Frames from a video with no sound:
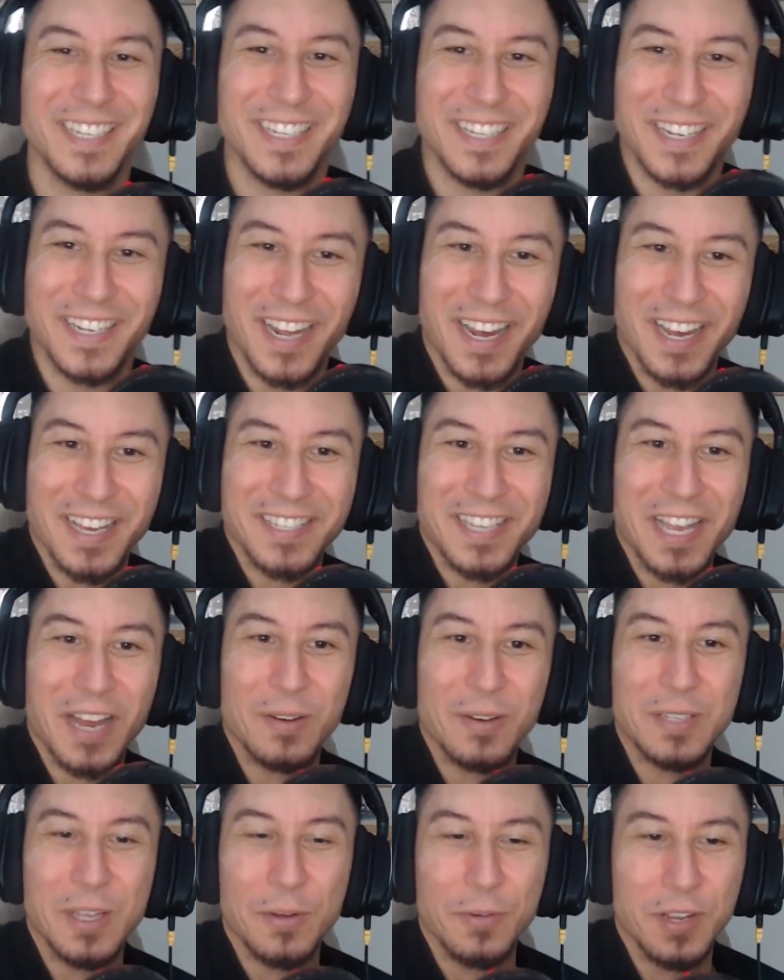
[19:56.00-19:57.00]
Nice.
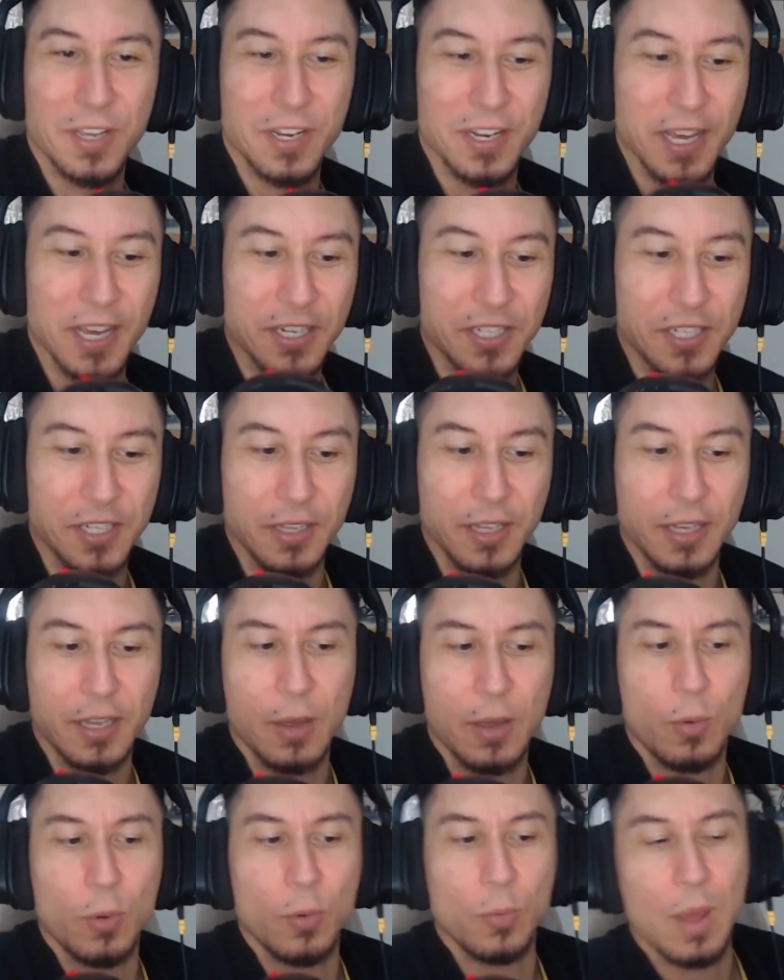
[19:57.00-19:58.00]
How is that reconnection?
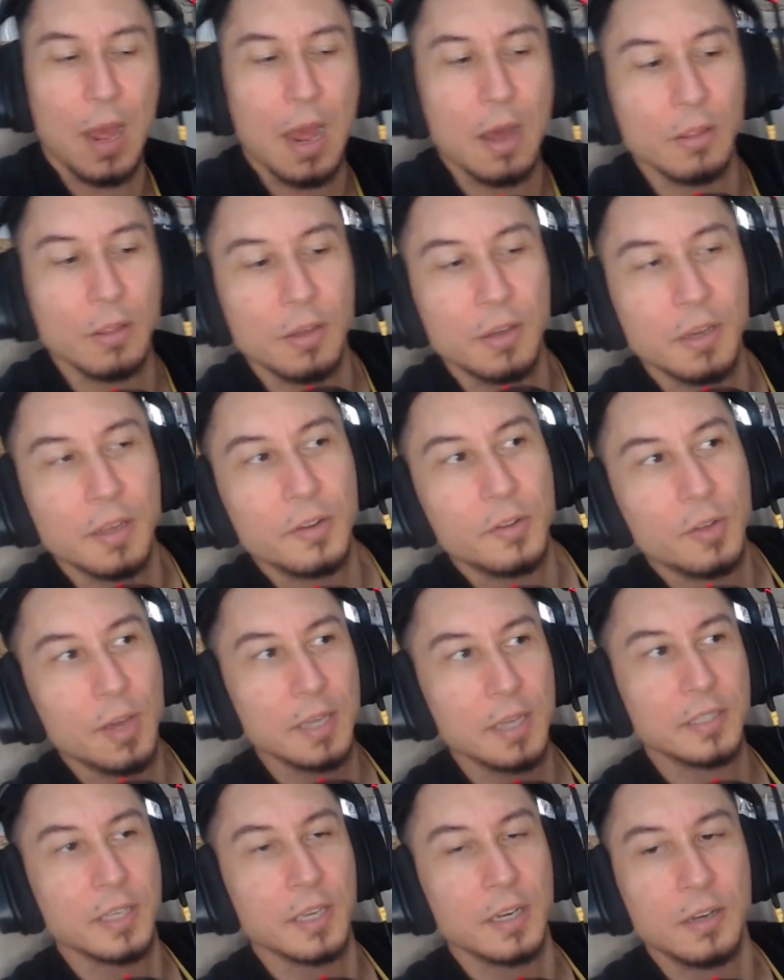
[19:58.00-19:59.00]
Like, how long have you
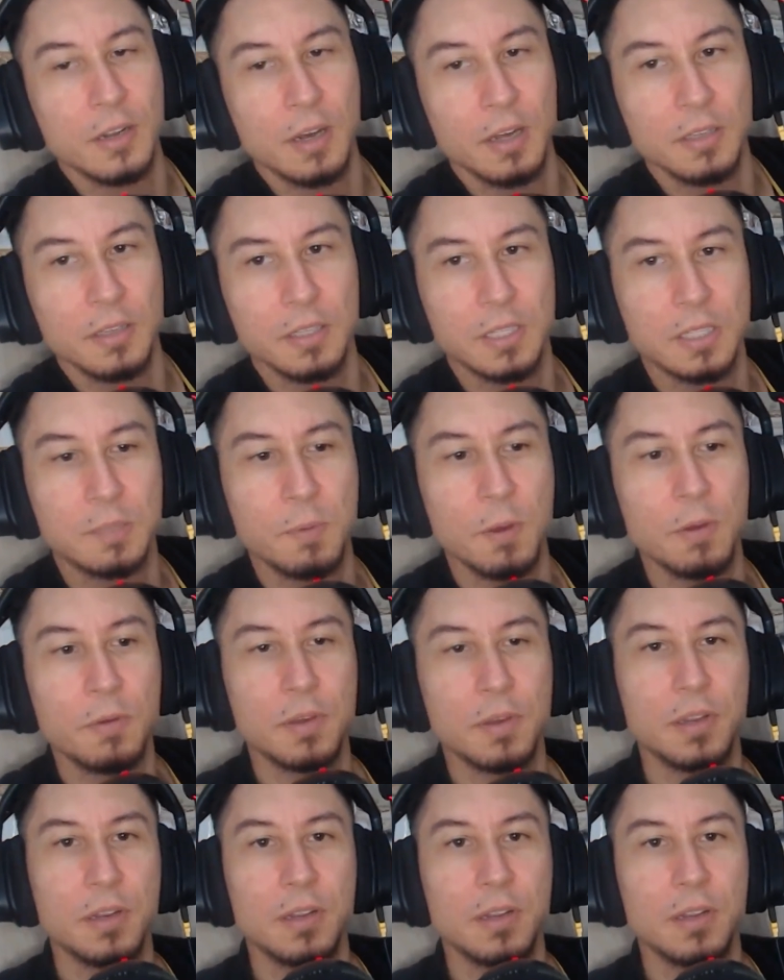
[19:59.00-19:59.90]
guys like not spoken?